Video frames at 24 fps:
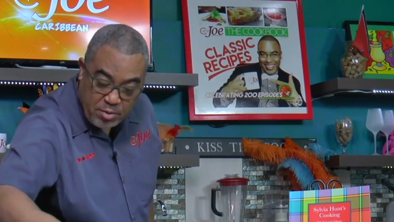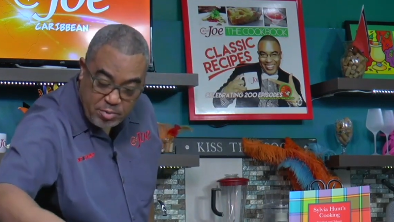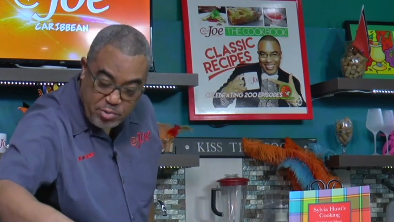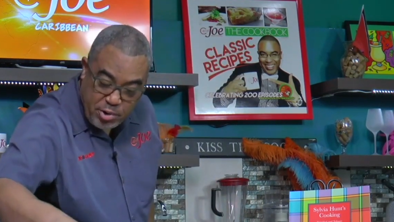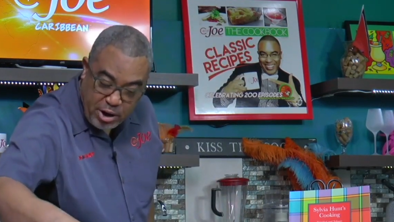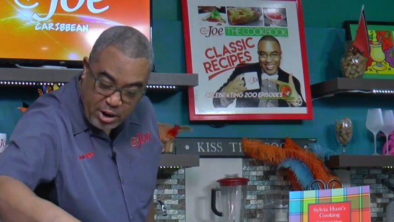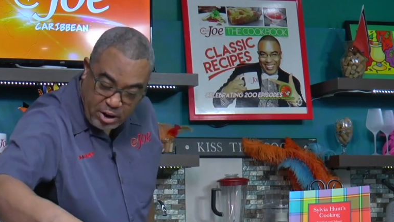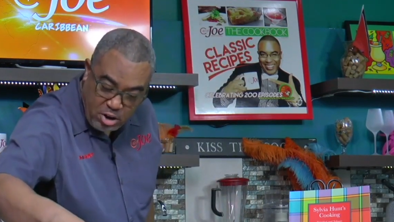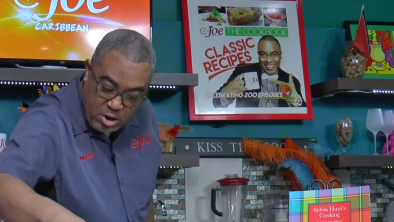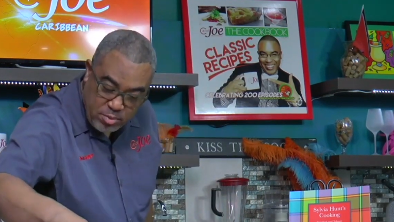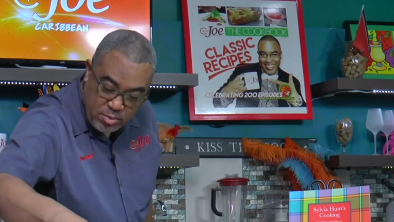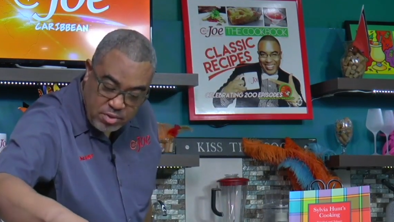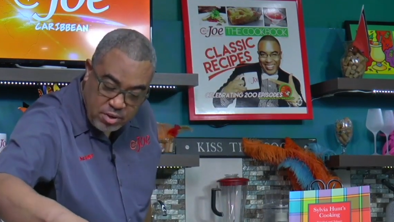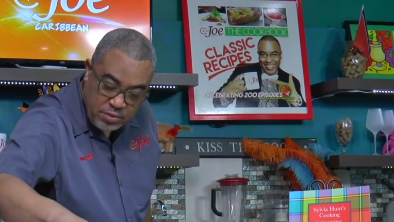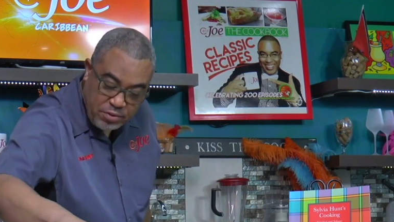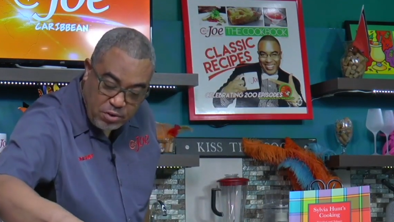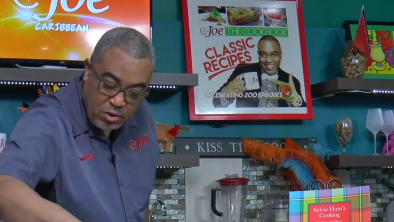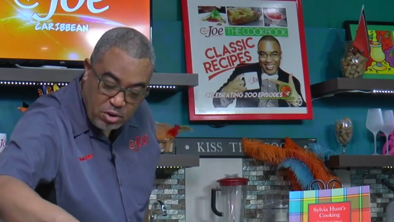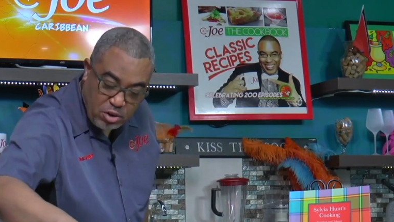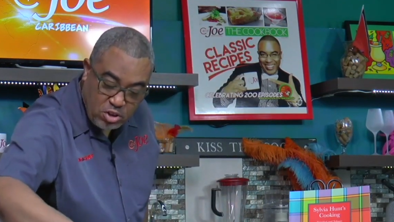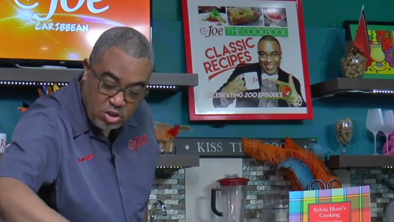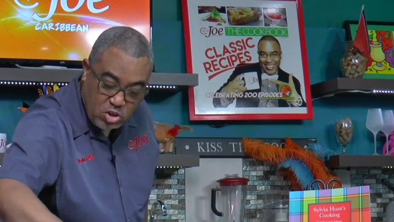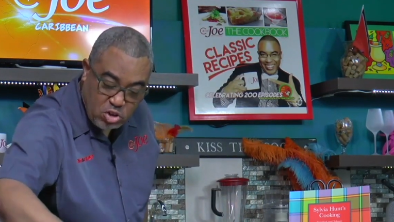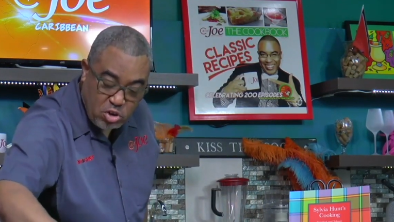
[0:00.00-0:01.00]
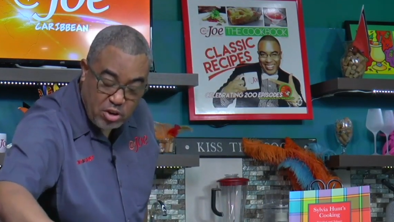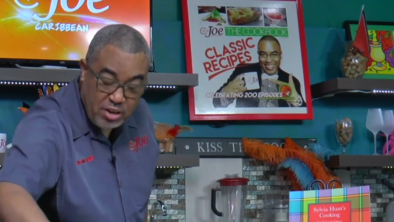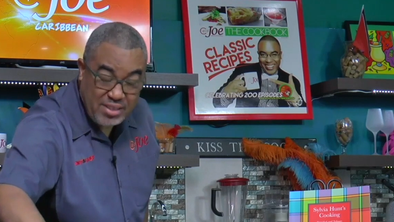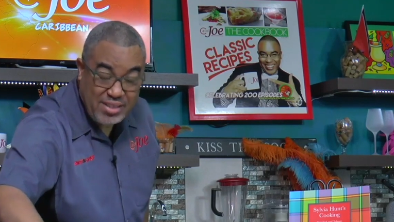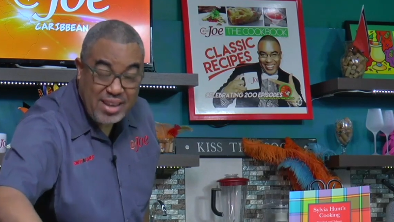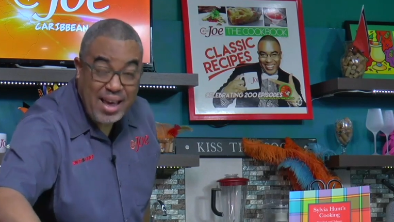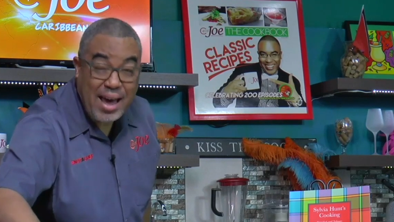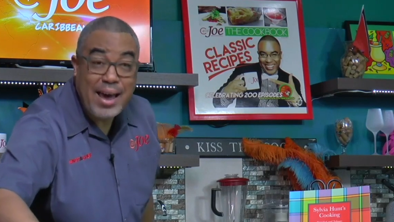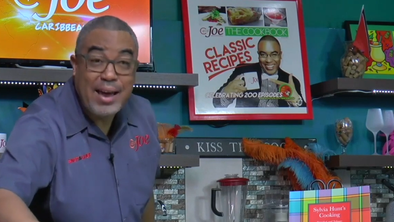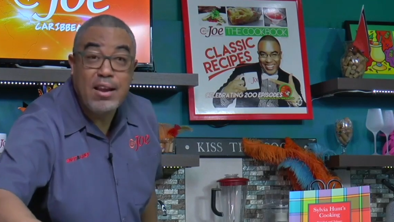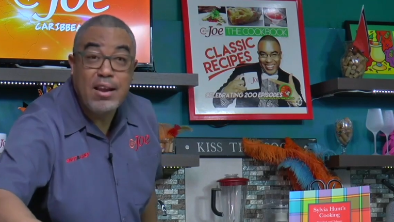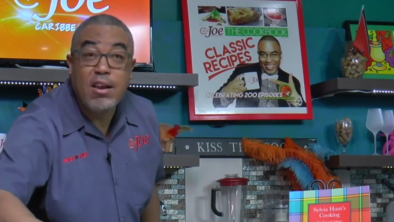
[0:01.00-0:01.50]
Breadcrumbs of your choice.
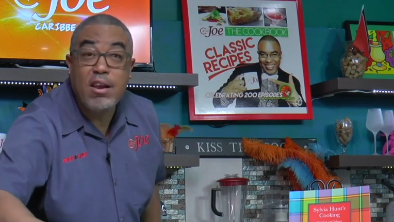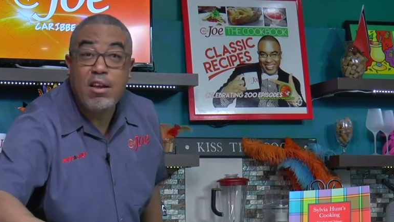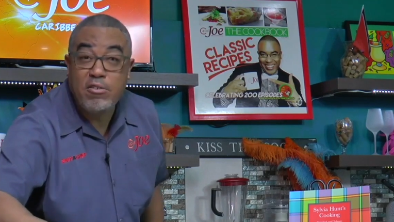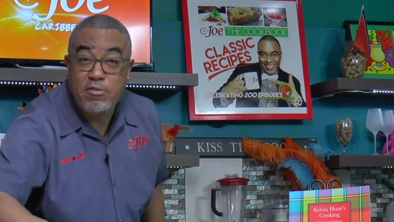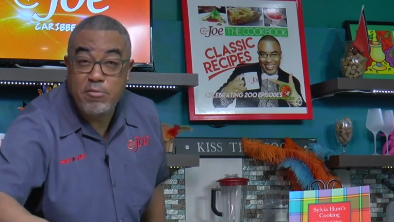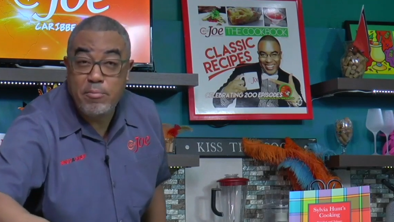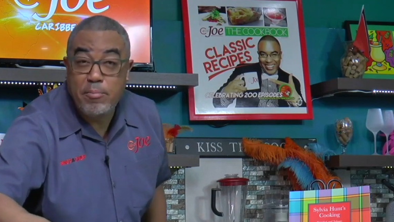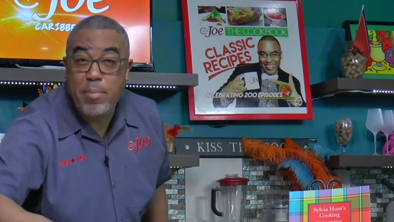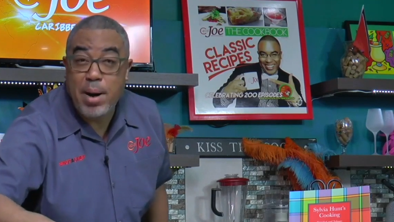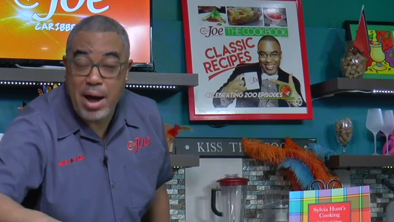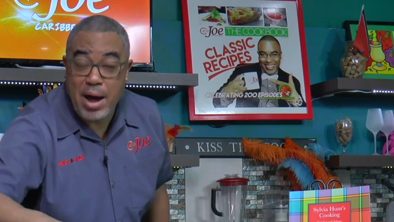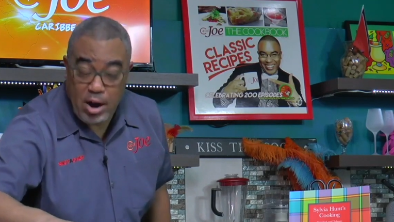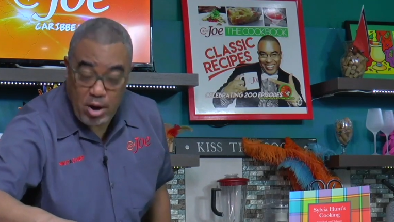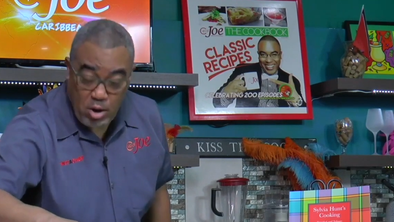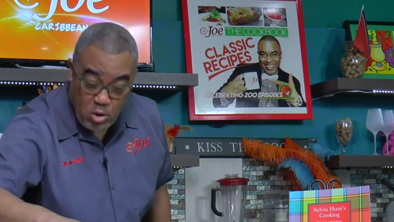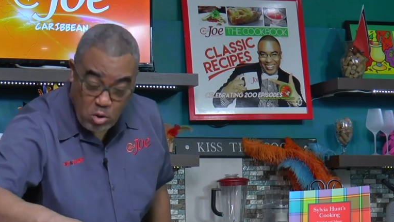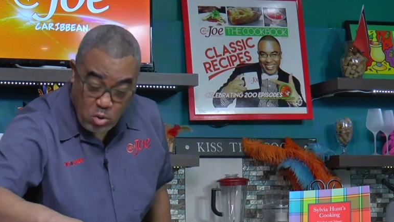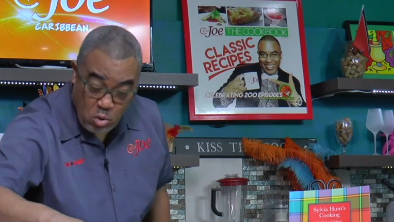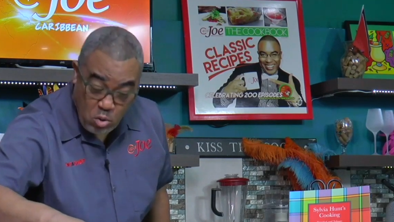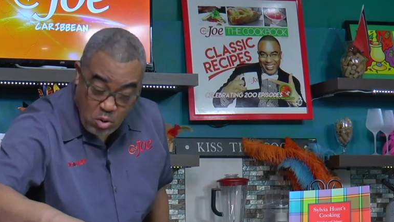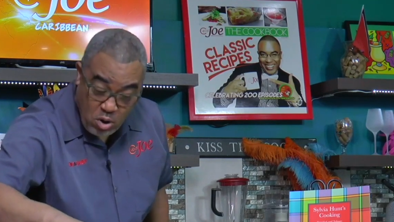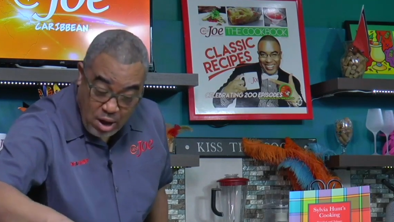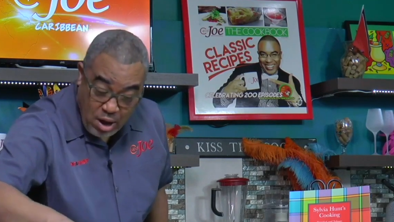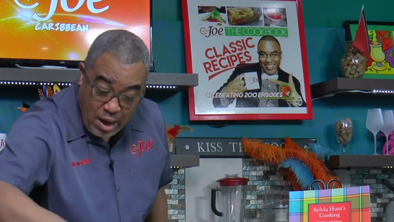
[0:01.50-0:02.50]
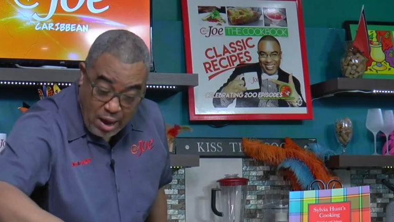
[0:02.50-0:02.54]
I love panko.